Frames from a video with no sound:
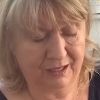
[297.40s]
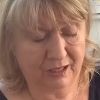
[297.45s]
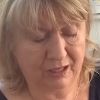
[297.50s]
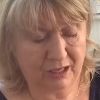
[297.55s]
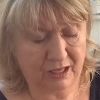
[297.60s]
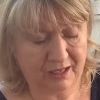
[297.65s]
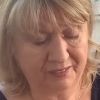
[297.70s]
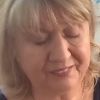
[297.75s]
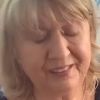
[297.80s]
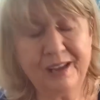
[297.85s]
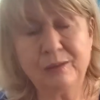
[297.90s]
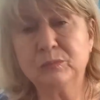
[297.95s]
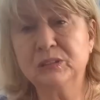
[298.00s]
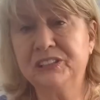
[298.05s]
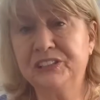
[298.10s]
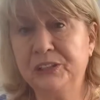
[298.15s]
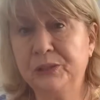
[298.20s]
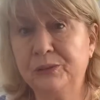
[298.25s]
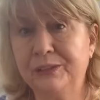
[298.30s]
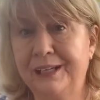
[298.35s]
And that was
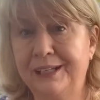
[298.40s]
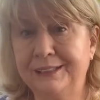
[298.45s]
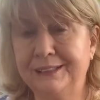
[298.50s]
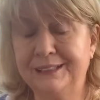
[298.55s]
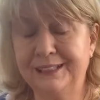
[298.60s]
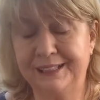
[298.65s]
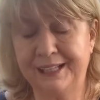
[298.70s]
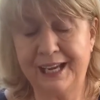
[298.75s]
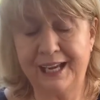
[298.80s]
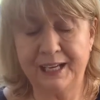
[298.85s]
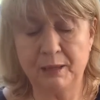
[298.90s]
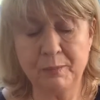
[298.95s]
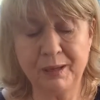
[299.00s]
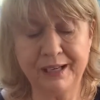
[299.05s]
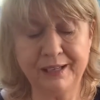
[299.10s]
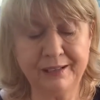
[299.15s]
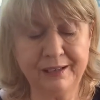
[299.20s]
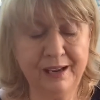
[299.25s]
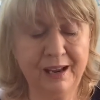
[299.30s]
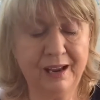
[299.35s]
£2.99. I
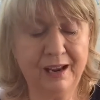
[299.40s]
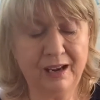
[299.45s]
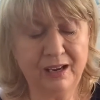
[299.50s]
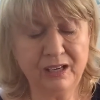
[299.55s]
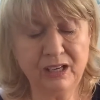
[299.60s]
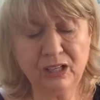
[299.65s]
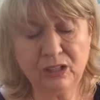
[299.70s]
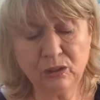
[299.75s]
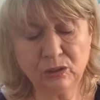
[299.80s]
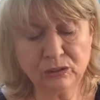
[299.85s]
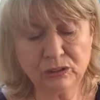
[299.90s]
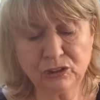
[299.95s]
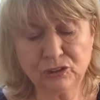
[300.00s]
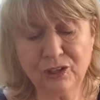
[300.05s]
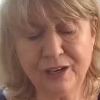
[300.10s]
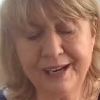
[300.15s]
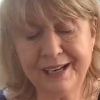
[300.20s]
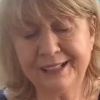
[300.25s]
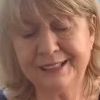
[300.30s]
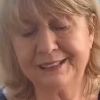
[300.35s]
mean, you could
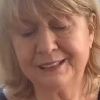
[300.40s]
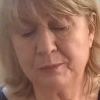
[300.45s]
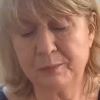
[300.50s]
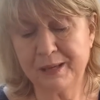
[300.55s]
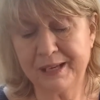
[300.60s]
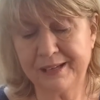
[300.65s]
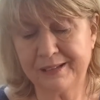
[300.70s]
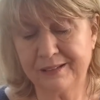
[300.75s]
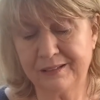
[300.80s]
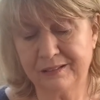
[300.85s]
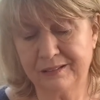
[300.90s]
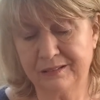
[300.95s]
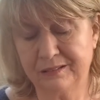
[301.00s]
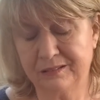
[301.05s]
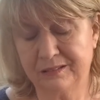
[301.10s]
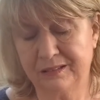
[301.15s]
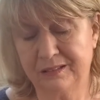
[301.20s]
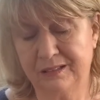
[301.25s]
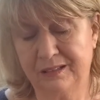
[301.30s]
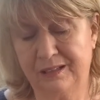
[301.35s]
try it. I mean,
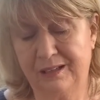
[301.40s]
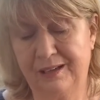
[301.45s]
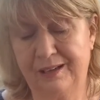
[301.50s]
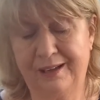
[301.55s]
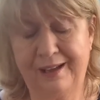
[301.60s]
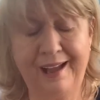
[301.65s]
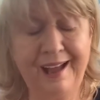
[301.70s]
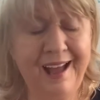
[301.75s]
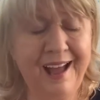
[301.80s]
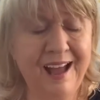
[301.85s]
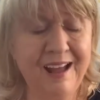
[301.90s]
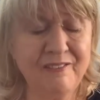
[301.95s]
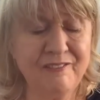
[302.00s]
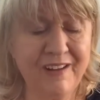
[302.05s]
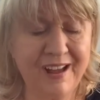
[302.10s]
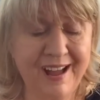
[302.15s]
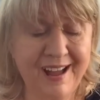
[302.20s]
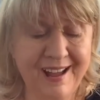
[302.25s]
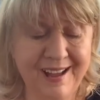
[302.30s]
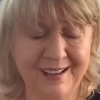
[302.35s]
I have
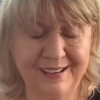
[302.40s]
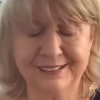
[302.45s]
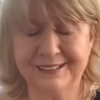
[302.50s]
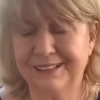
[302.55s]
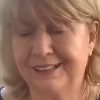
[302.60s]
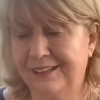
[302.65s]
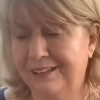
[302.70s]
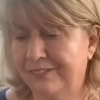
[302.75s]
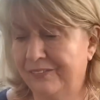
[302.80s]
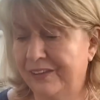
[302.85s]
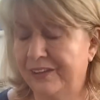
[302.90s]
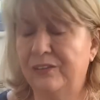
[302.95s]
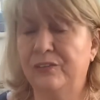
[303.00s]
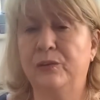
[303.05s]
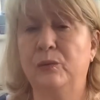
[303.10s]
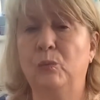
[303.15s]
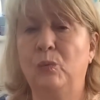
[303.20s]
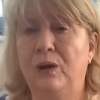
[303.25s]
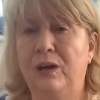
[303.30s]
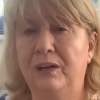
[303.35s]
had the other
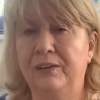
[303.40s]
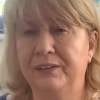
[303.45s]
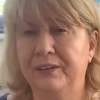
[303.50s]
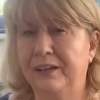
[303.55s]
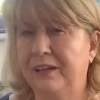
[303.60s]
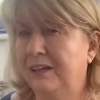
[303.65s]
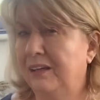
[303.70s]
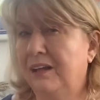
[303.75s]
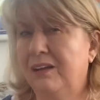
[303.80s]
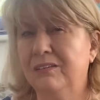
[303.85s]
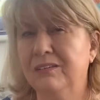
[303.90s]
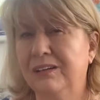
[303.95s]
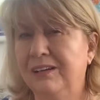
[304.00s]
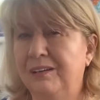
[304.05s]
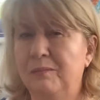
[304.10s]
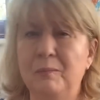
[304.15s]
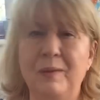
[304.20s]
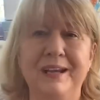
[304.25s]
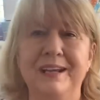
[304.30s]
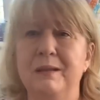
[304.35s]
one
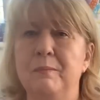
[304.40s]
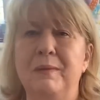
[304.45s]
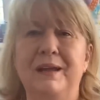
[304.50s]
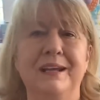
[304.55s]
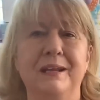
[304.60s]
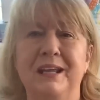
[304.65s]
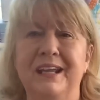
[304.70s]
many